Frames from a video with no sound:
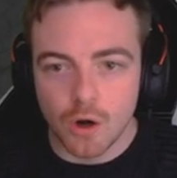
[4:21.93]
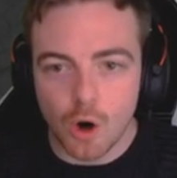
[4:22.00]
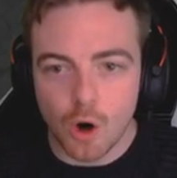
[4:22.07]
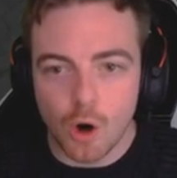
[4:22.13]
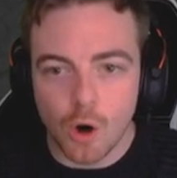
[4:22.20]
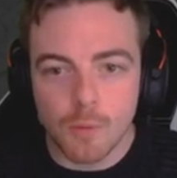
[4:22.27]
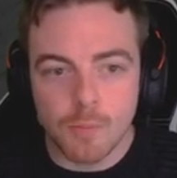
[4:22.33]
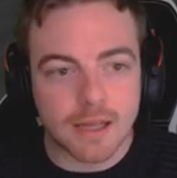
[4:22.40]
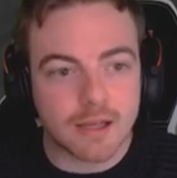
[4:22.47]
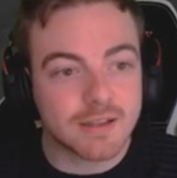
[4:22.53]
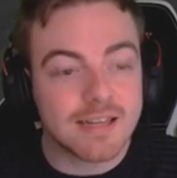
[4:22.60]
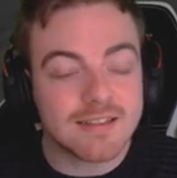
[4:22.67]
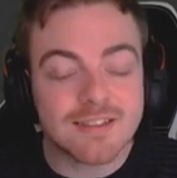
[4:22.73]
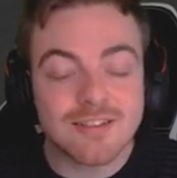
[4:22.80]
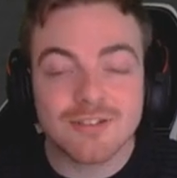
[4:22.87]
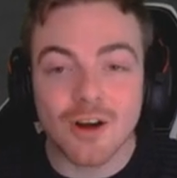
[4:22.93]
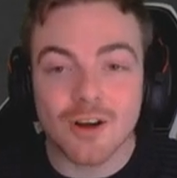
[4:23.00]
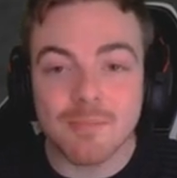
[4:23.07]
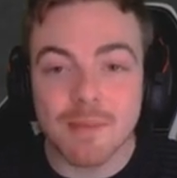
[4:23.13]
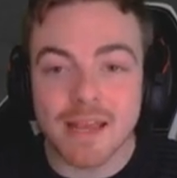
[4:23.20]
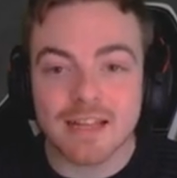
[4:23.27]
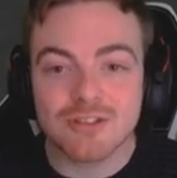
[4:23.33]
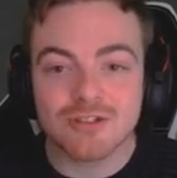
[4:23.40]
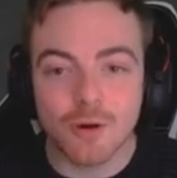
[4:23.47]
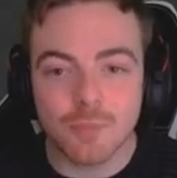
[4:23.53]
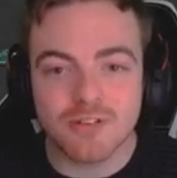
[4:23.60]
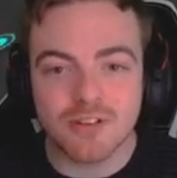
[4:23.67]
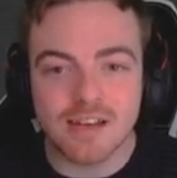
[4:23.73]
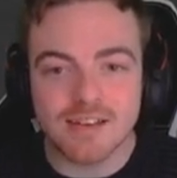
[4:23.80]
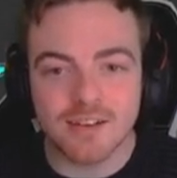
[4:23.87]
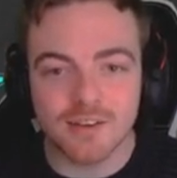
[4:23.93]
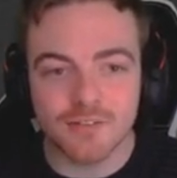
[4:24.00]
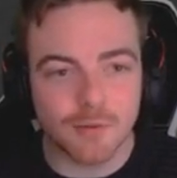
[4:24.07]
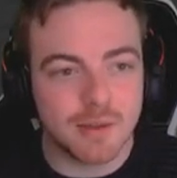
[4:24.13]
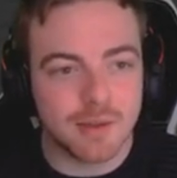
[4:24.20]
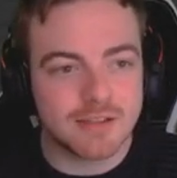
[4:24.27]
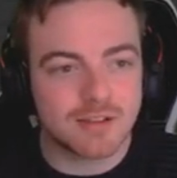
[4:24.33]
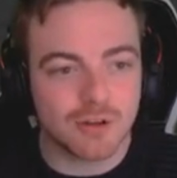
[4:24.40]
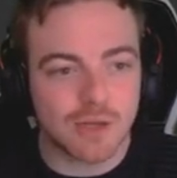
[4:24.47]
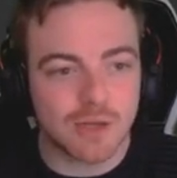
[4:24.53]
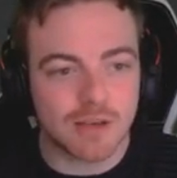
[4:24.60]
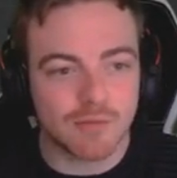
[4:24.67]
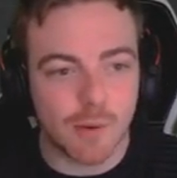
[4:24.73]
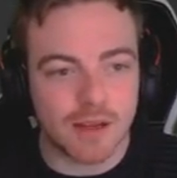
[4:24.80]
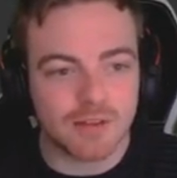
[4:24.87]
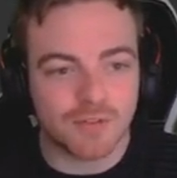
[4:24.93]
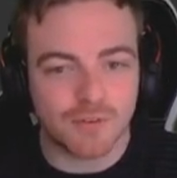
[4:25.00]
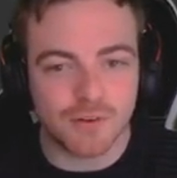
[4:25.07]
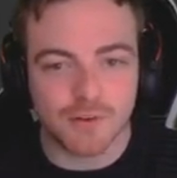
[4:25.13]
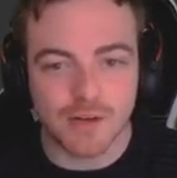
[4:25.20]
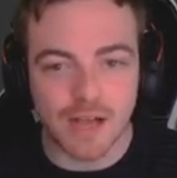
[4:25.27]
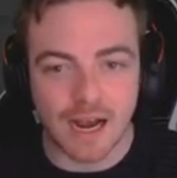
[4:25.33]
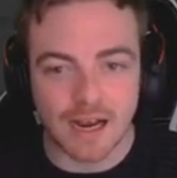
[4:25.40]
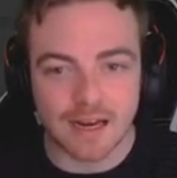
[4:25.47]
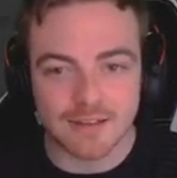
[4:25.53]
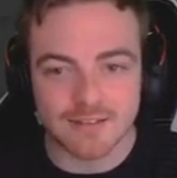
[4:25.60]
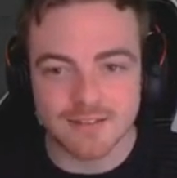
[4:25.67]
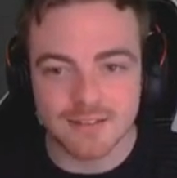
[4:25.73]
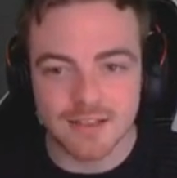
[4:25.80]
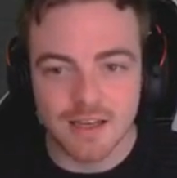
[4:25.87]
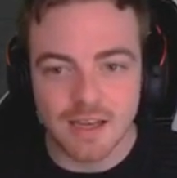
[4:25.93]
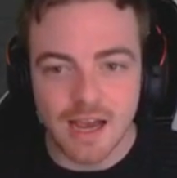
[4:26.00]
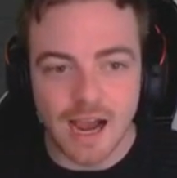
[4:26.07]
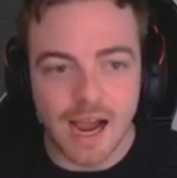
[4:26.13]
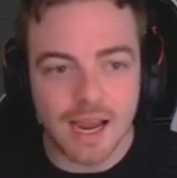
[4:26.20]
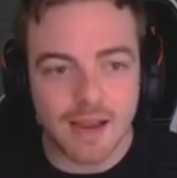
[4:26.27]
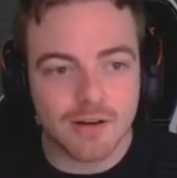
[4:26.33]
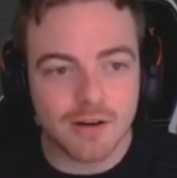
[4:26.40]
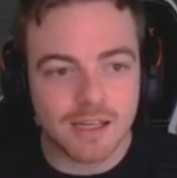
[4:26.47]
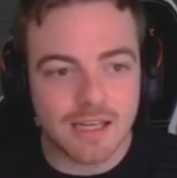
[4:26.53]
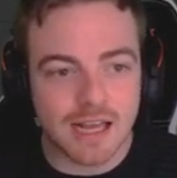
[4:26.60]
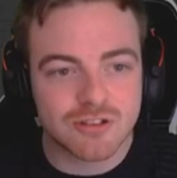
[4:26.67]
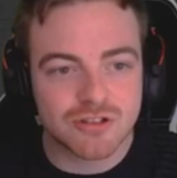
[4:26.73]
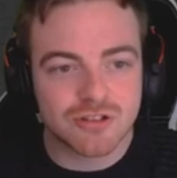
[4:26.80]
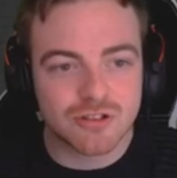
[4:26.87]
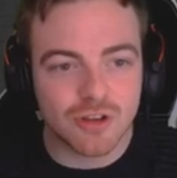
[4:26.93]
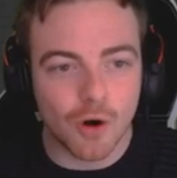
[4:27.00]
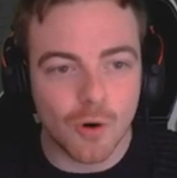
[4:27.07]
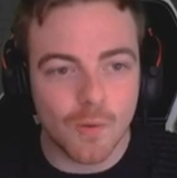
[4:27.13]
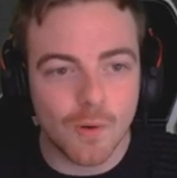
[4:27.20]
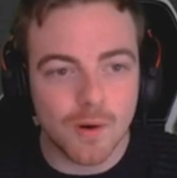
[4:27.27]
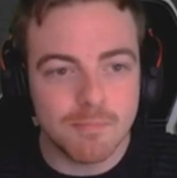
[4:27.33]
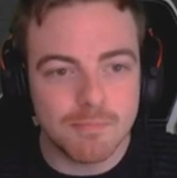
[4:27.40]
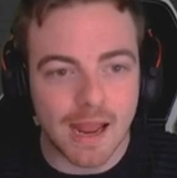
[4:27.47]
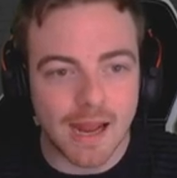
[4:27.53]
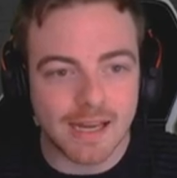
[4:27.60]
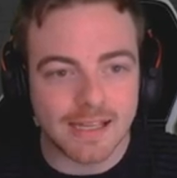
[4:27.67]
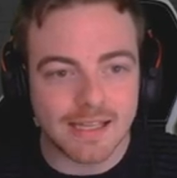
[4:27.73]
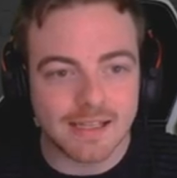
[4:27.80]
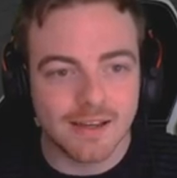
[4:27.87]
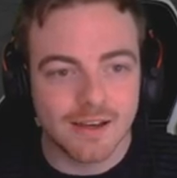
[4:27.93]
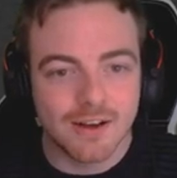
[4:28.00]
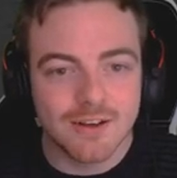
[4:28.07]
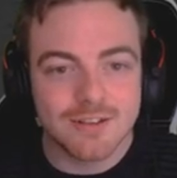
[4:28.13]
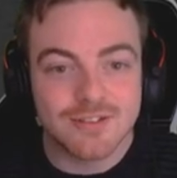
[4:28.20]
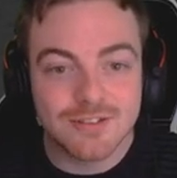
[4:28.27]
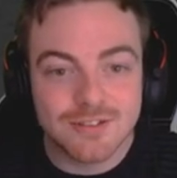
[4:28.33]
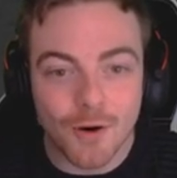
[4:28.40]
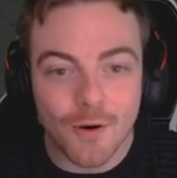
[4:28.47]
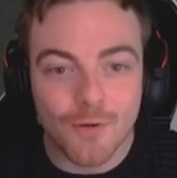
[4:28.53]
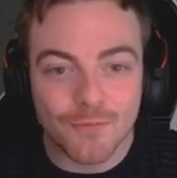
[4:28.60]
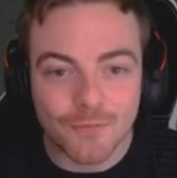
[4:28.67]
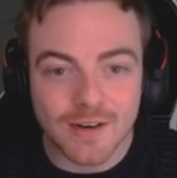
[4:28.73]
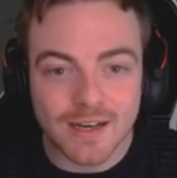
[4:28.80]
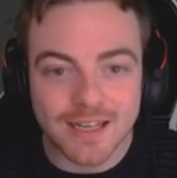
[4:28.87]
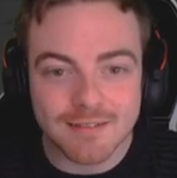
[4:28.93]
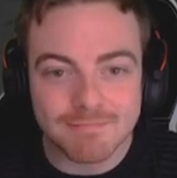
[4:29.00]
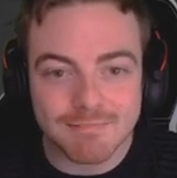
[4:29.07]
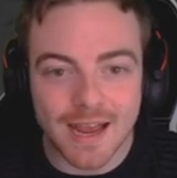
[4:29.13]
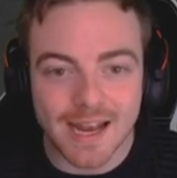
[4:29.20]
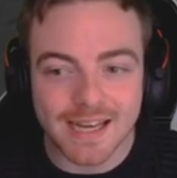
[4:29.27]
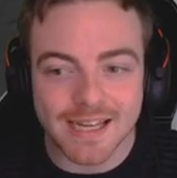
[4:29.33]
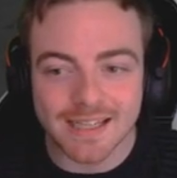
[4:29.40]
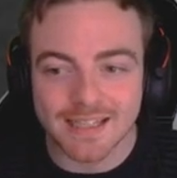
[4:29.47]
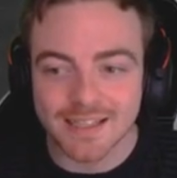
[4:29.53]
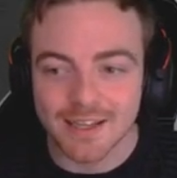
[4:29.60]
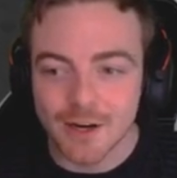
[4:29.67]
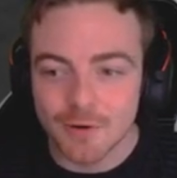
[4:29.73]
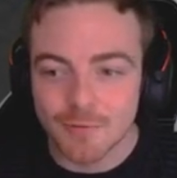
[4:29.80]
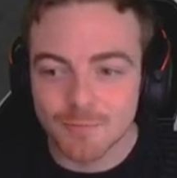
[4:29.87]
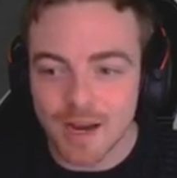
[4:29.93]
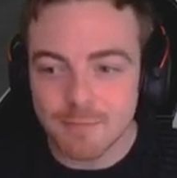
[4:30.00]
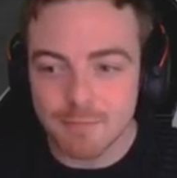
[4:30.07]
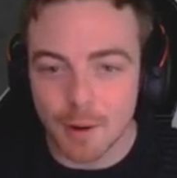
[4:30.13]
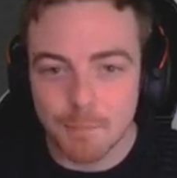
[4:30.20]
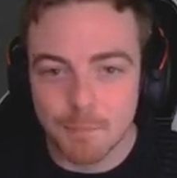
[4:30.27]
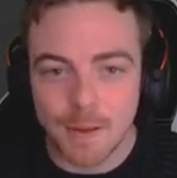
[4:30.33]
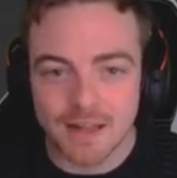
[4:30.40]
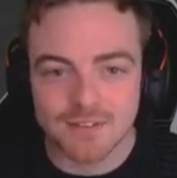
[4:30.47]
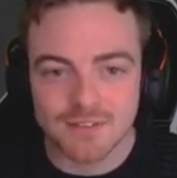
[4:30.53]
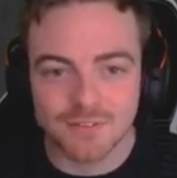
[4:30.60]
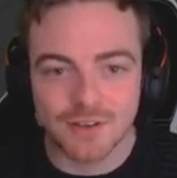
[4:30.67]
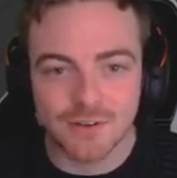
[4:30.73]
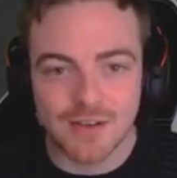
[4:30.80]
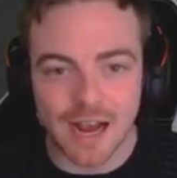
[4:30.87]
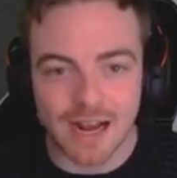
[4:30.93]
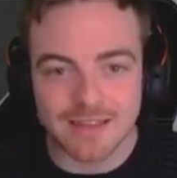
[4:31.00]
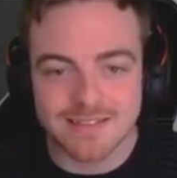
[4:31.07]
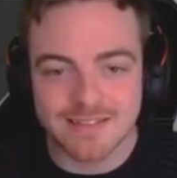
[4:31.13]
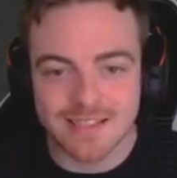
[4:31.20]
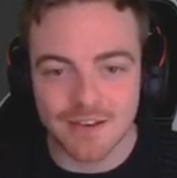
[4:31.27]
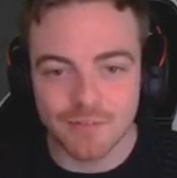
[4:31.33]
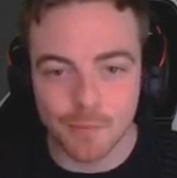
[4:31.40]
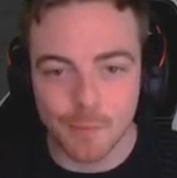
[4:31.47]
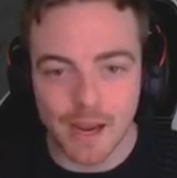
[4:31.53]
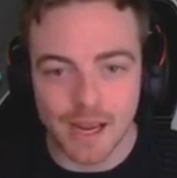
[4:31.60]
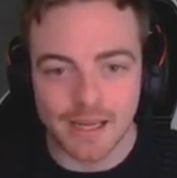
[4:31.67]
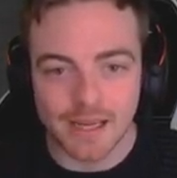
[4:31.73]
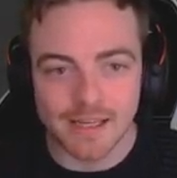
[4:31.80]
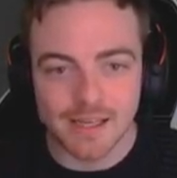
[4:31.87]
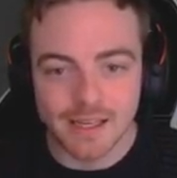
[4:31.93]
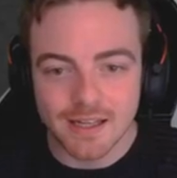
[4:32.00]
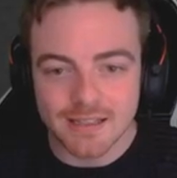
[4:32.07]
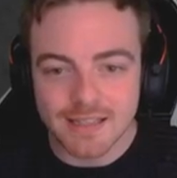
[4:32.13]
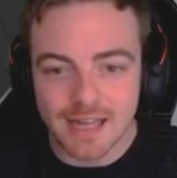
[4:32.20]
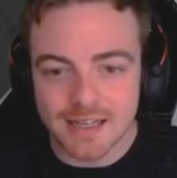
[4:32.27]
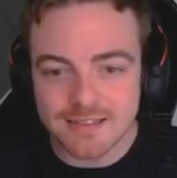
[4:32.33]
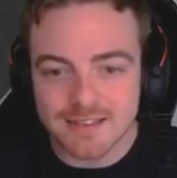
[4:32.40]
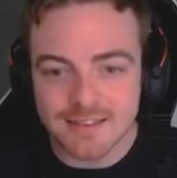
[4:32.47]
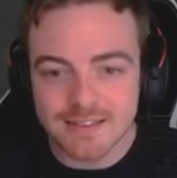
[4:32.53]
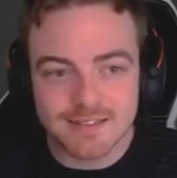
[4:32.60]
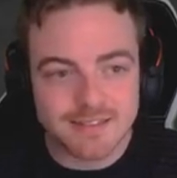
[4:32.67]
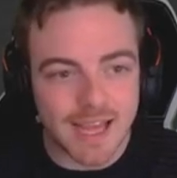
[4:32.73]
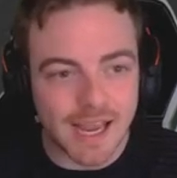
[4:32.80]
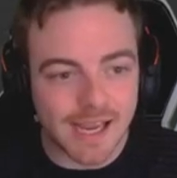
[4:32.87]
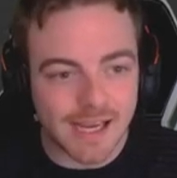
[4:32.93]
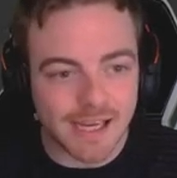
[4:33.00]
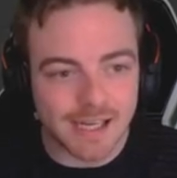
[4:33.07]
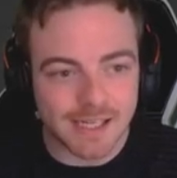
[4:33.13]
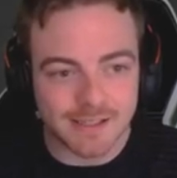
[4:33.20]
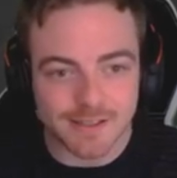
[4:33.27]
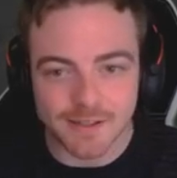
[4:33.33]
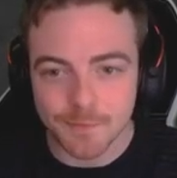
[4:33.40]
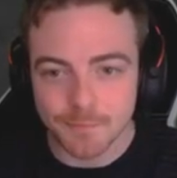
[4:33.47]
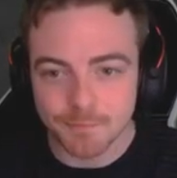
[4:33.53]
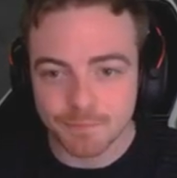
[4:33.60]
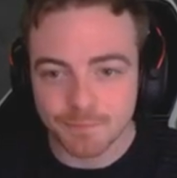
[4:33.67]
Oh my god. This is going to make it so much easier for me to do giveaways for you guys. I am going to get so many so freaking many rainbow pets for you guys to give away. That is insane.